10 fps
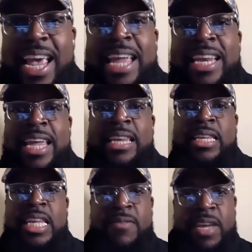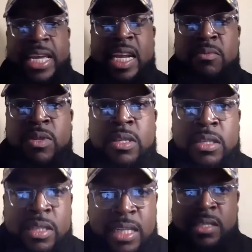and, and leaving it up to
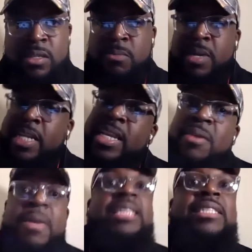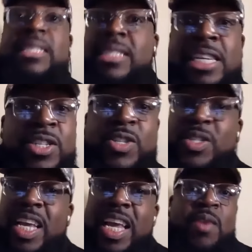the system and the amazing
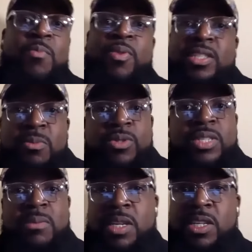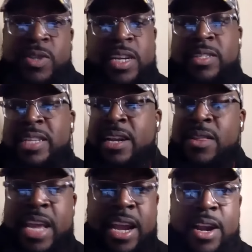teachers and principals and administrators that
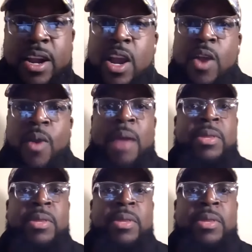are there, right?